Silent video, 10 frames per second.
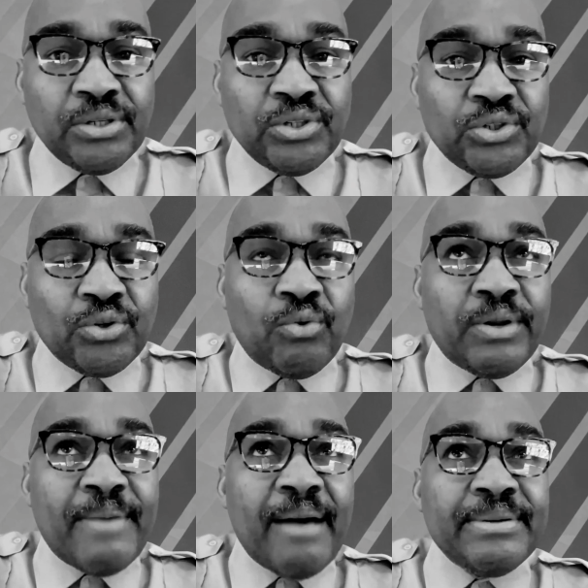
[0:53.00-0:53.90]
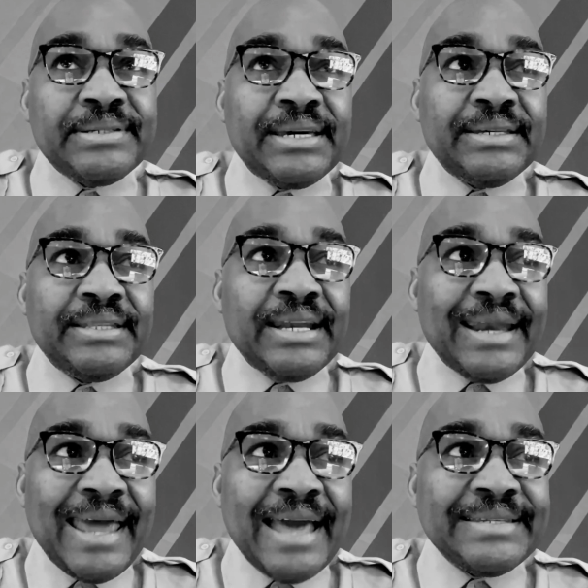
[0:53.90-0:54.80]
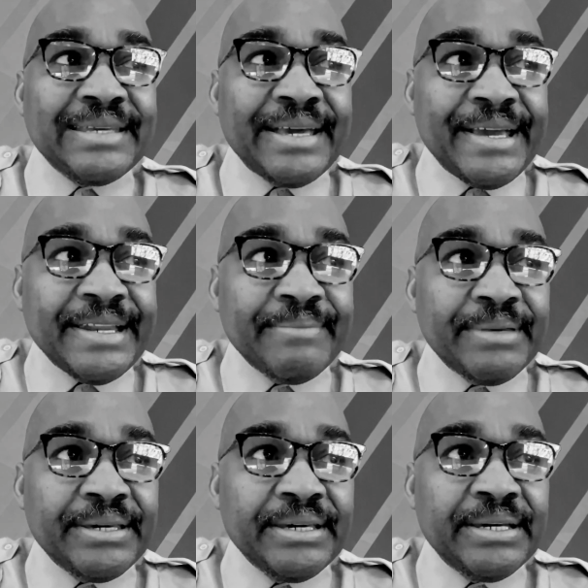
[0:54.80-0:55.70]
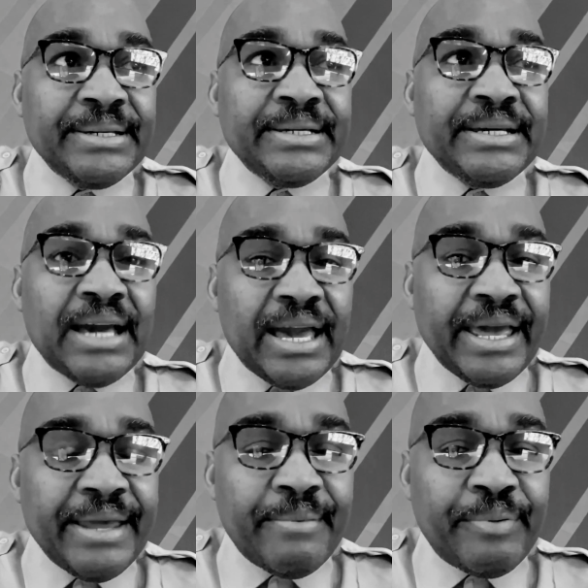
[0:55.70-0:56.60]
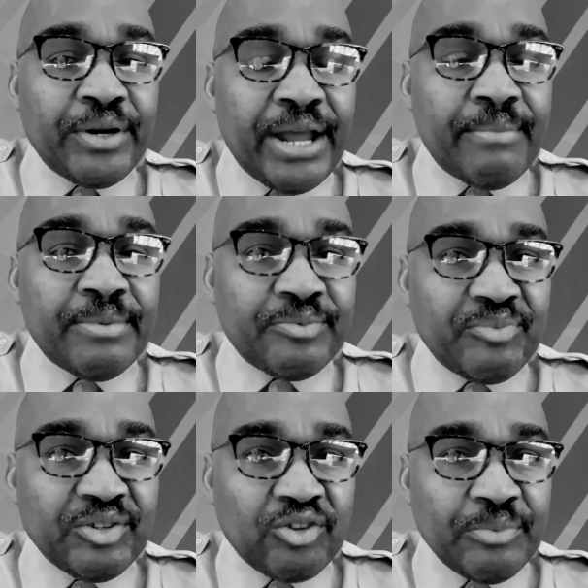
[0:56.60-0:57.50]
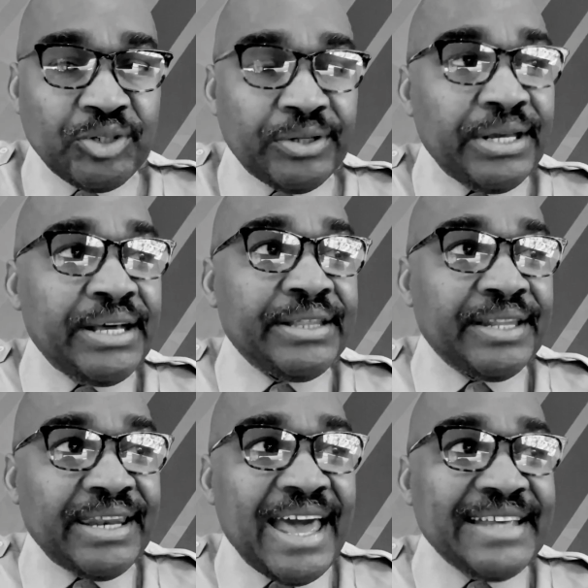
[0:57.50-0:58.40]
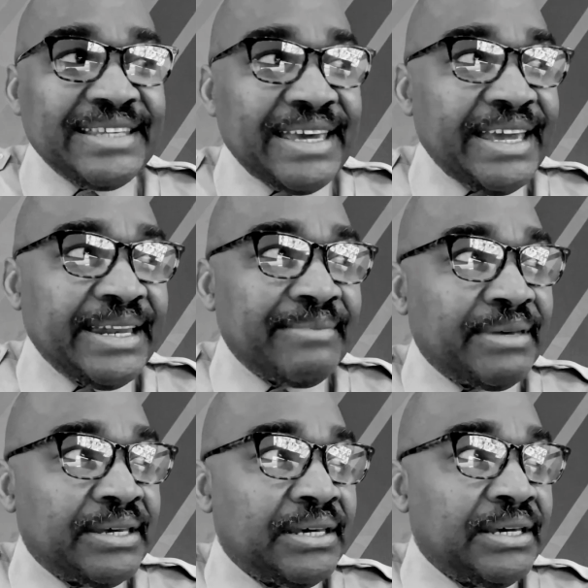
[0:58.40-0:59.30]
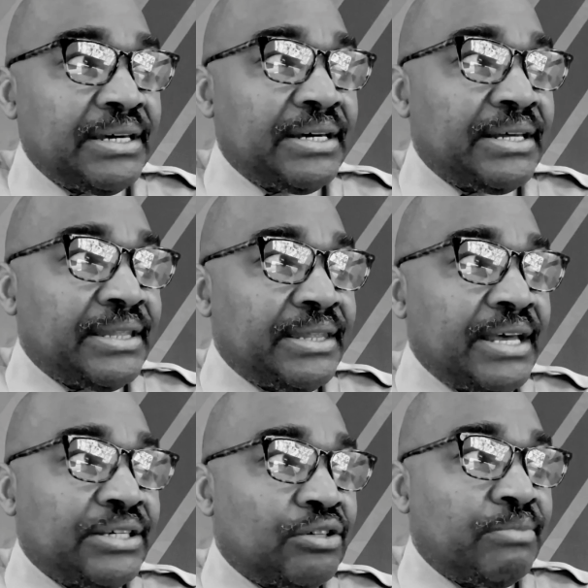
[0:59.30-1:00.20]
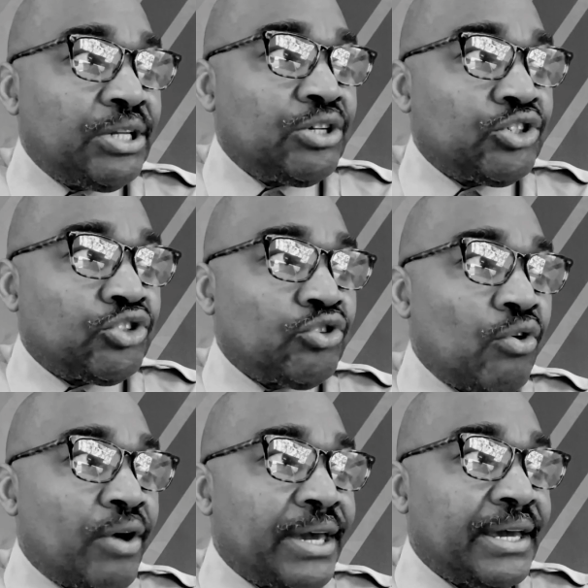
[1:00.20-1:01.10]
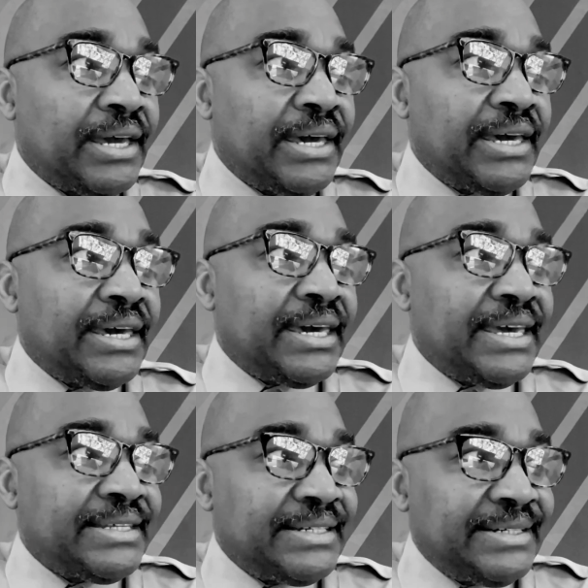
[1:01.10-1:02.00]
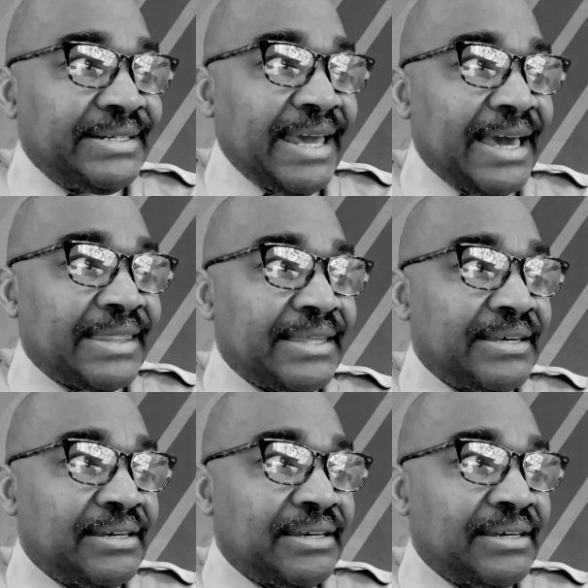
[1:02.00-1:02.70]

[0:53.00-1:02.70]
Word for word: So when the Bible says the last enemy, Adam put down prescription, the last enemy that should be destroyed is death.